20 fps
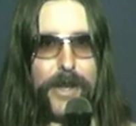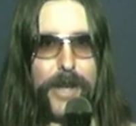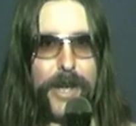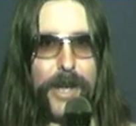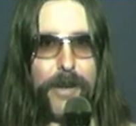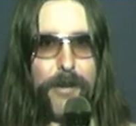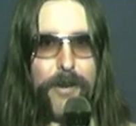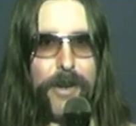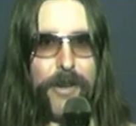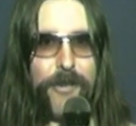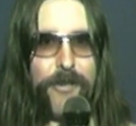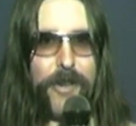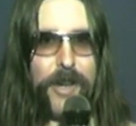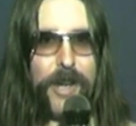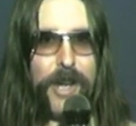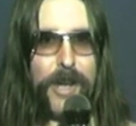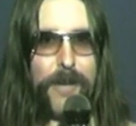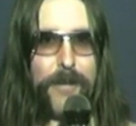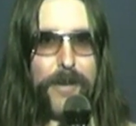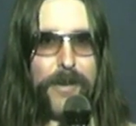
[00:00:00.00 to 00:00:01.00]
Anyways,
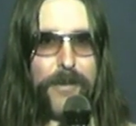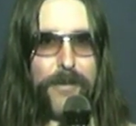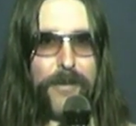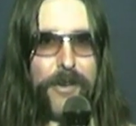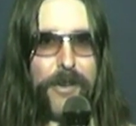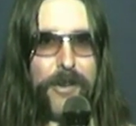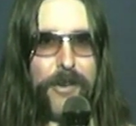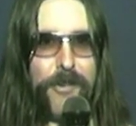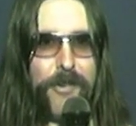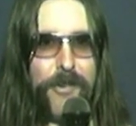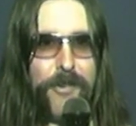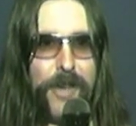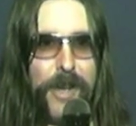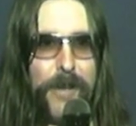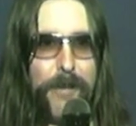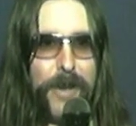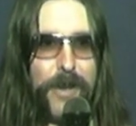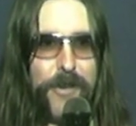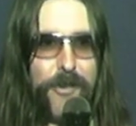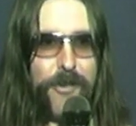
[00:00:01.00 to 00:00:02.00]
it uses a
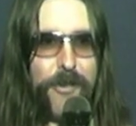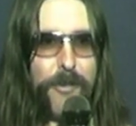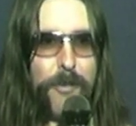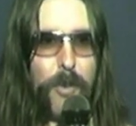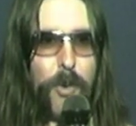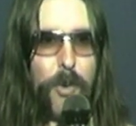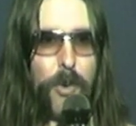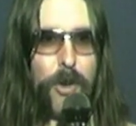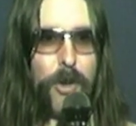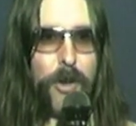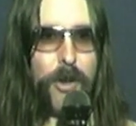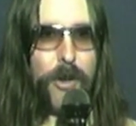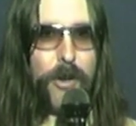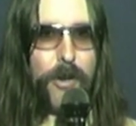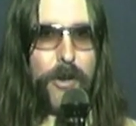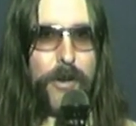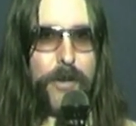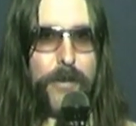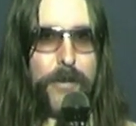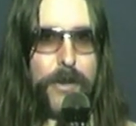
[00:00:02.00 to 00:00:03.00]
much
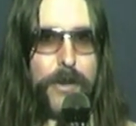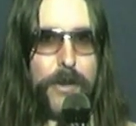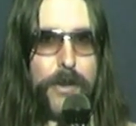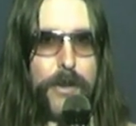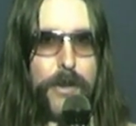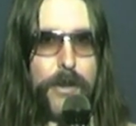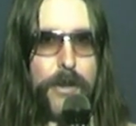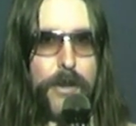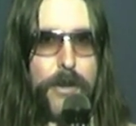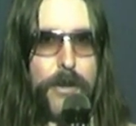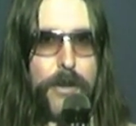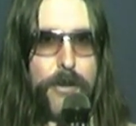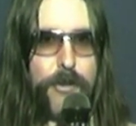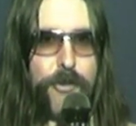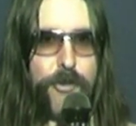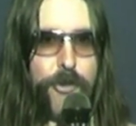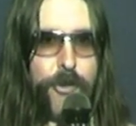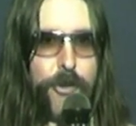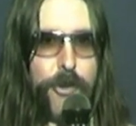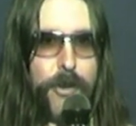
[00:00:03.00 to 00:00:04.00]
smaller
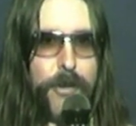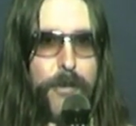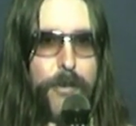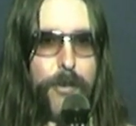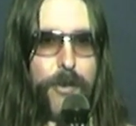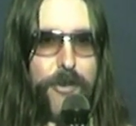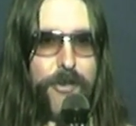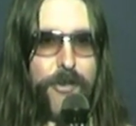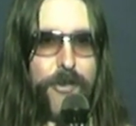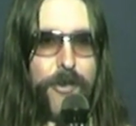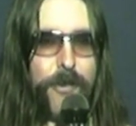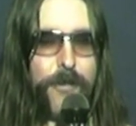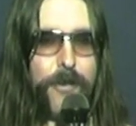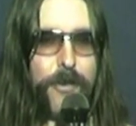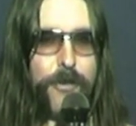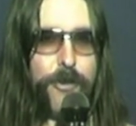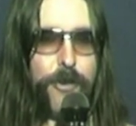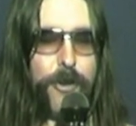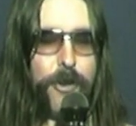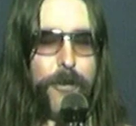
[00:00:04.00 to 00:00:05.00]
tube, which is of
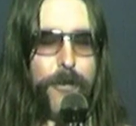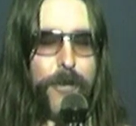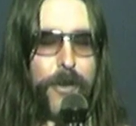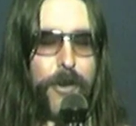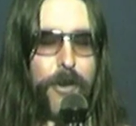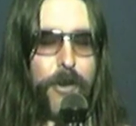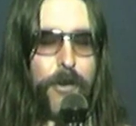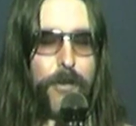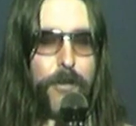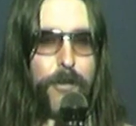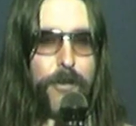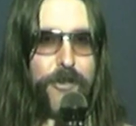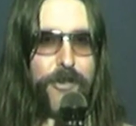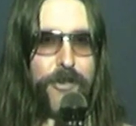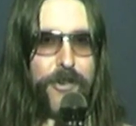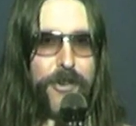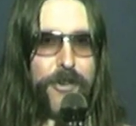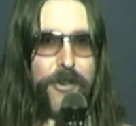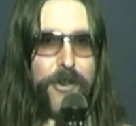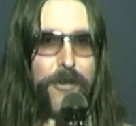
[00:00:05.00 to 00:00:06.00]
the newvicon, which
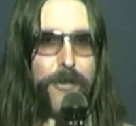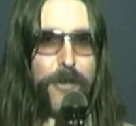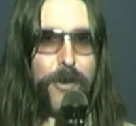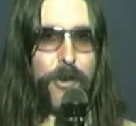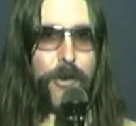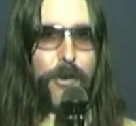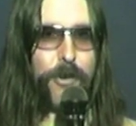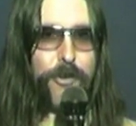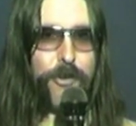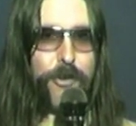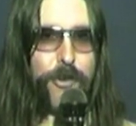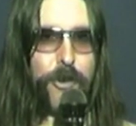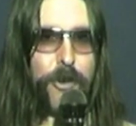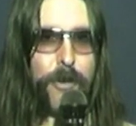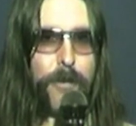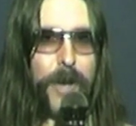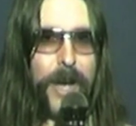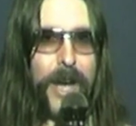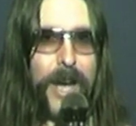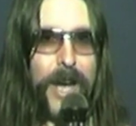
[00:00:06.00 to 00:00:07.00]
is a newvicon
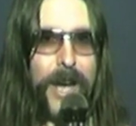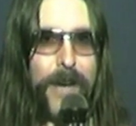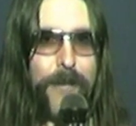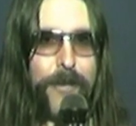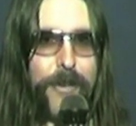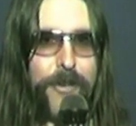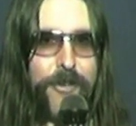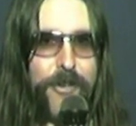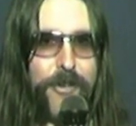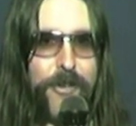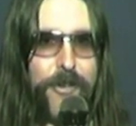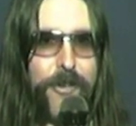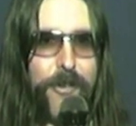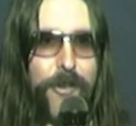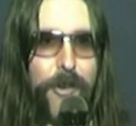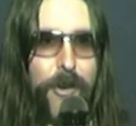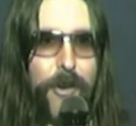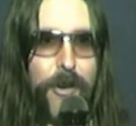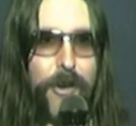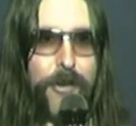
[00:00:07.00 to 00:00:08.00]
tube, 1/2 inch in
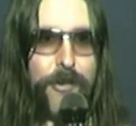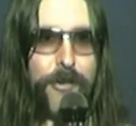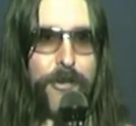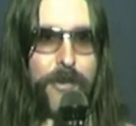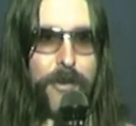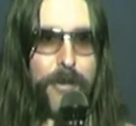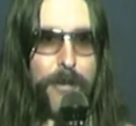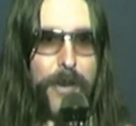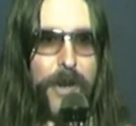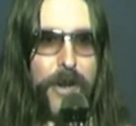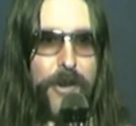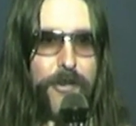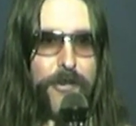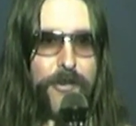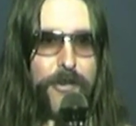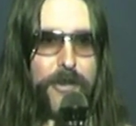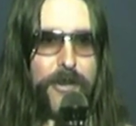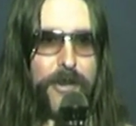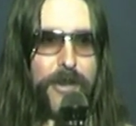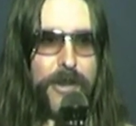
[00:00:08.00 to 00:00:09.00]
size, opposed
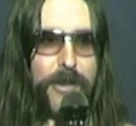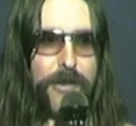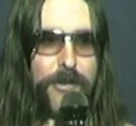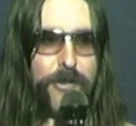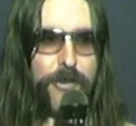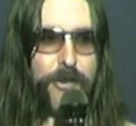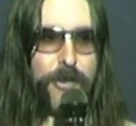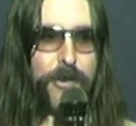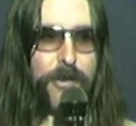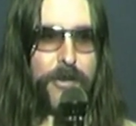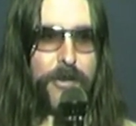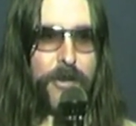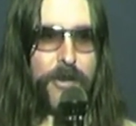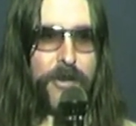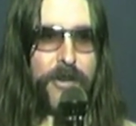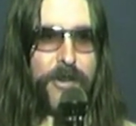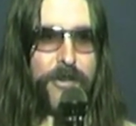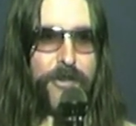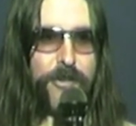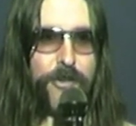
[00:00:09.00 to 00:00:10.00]
to the
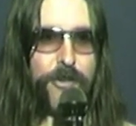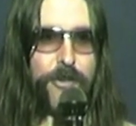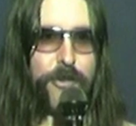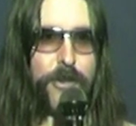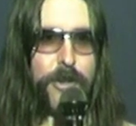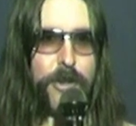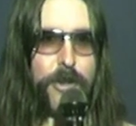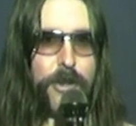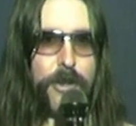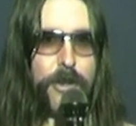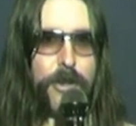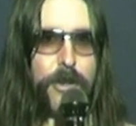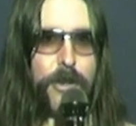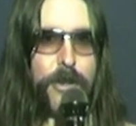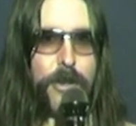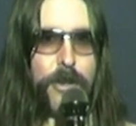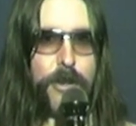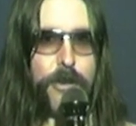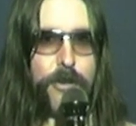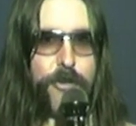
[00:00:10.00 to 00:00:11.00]
2/3 inch
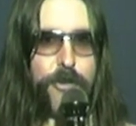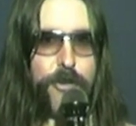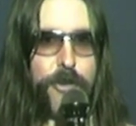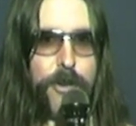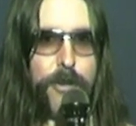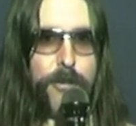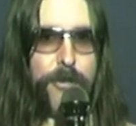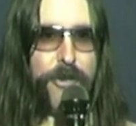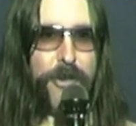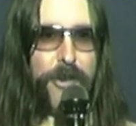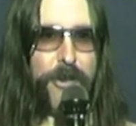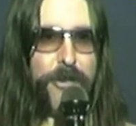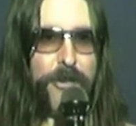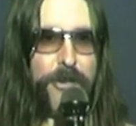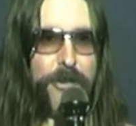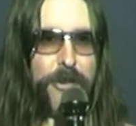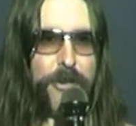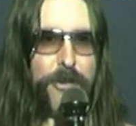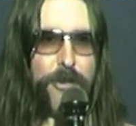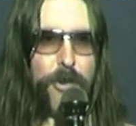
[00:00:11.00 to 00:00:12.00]
tubes used
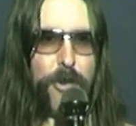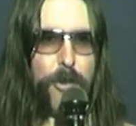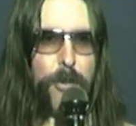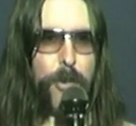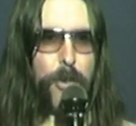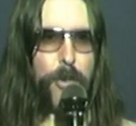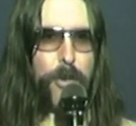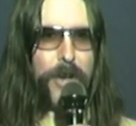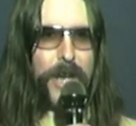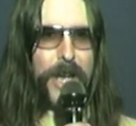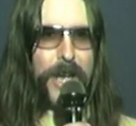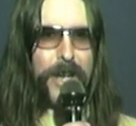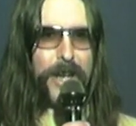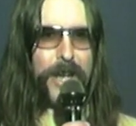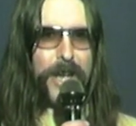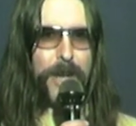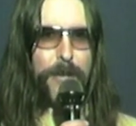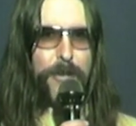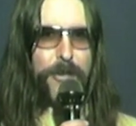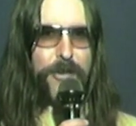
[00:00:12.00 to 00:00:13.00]
in your normal colour
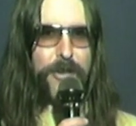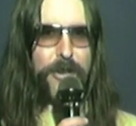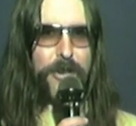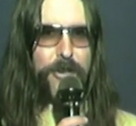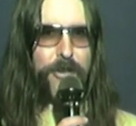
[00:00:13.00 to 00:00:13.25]
cameras of the